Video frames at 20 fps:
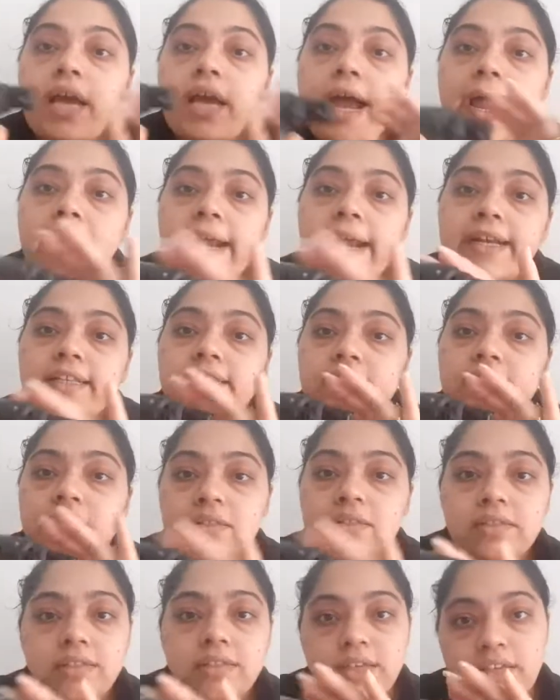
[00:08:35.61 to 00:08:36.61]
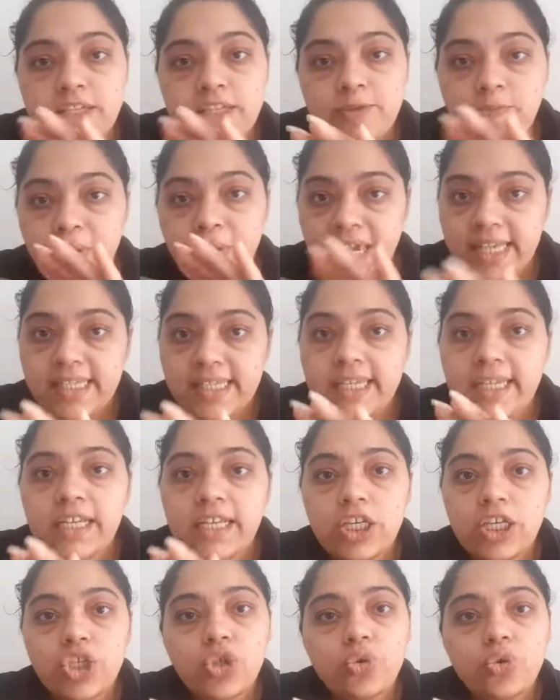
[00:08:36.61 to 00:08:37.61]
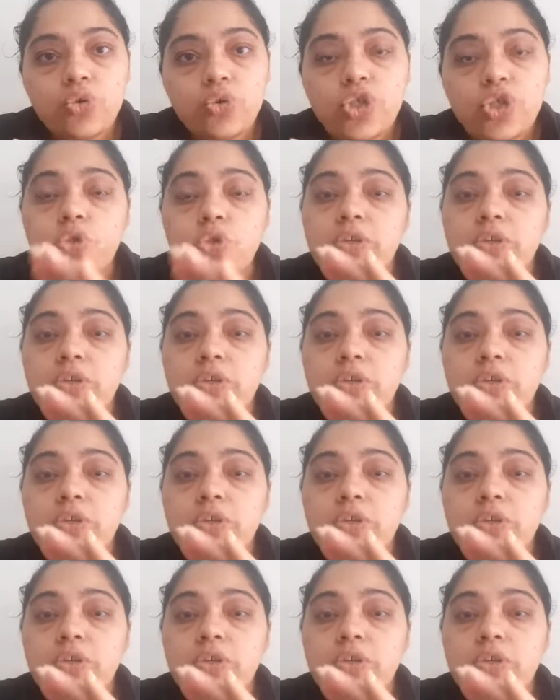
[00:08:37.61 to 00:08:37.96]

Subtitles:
and this is basically used